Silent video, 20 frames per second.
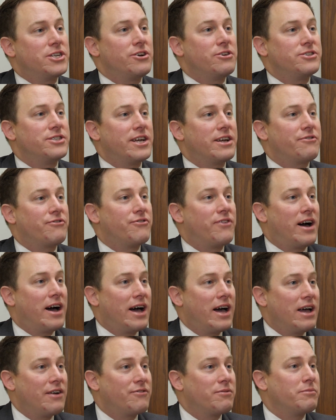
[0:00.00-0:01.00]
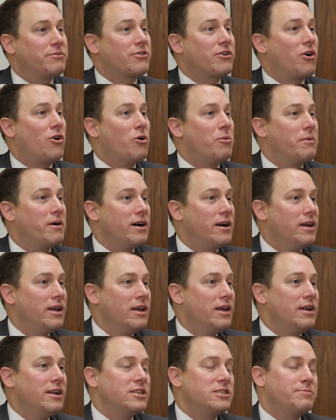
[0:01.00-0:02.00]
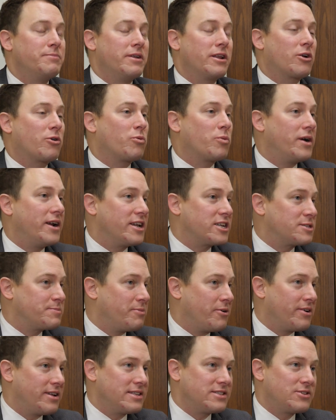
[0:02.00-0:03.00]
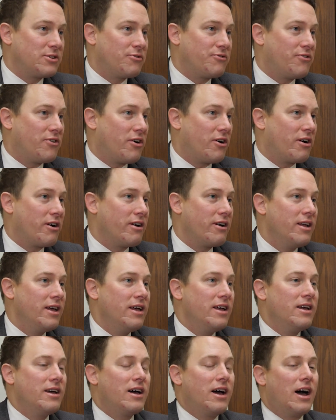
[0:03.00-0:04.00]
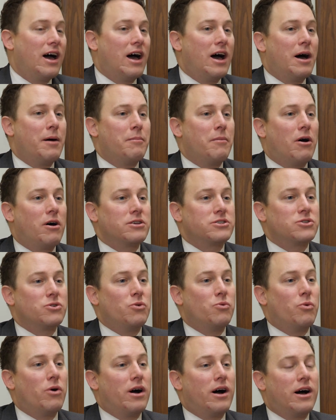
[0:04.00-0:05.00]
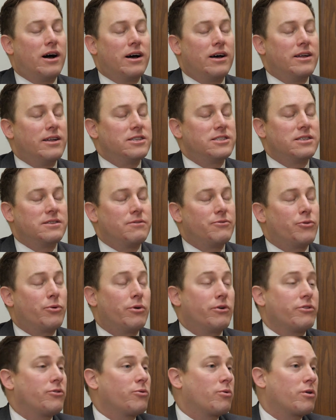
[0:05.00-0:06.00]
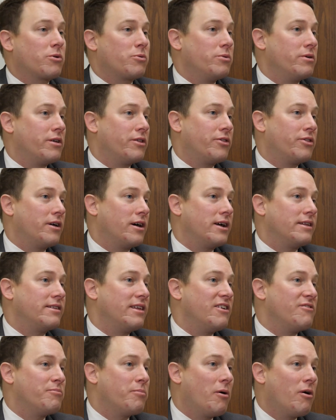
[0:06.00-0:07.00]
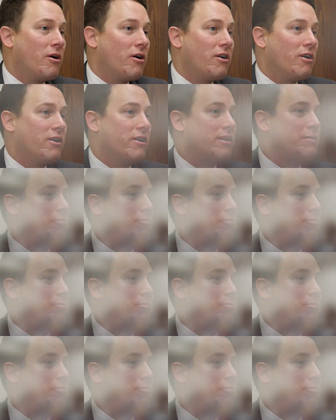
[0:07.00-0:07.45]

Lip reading: Chair Jake Fye from Tacoma. It's been a great experience so far. It's thrilled to work with Dave Paul